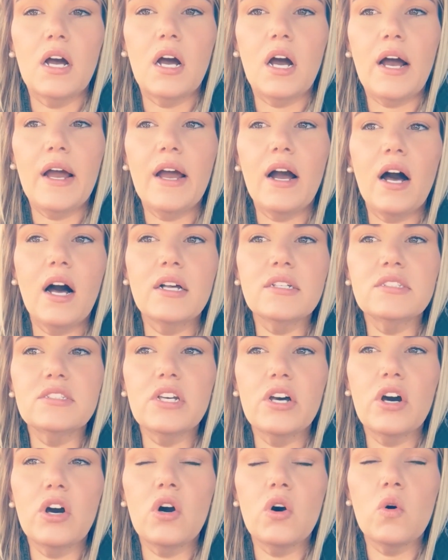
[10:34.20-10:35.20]
I
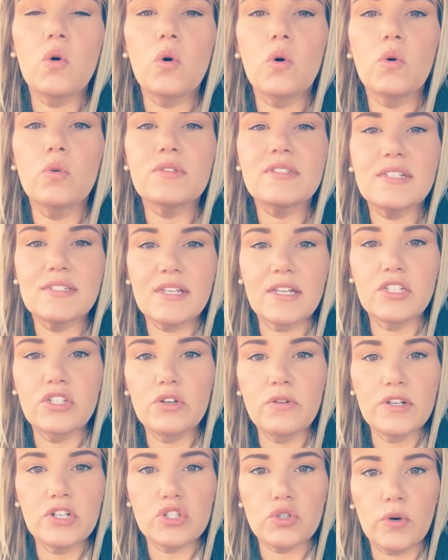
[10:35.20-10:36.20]
also, since I
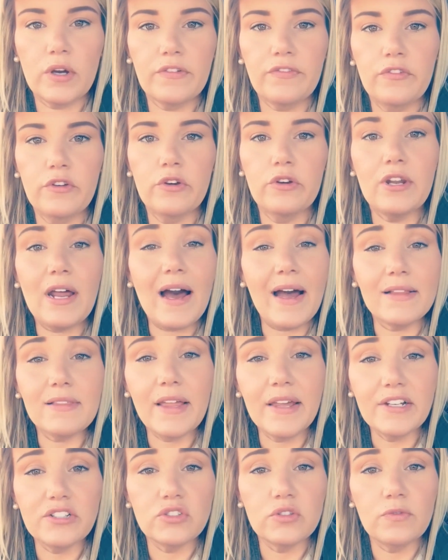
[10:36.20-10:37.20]
do enjoy food, I
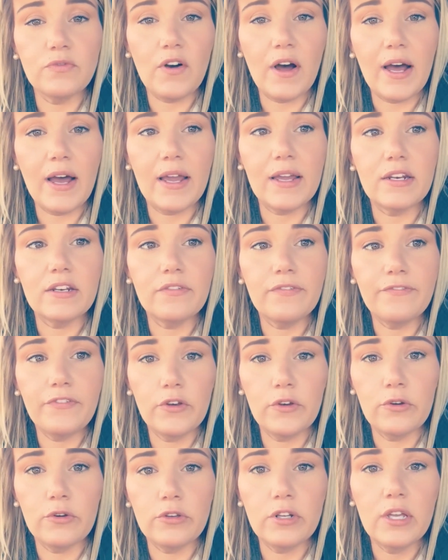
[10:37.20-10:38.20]
like to find
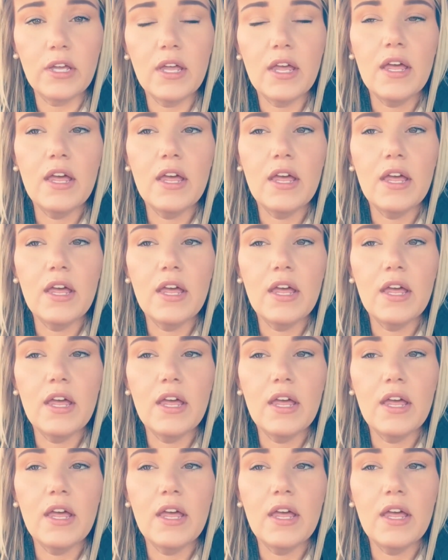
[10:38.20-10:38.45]
food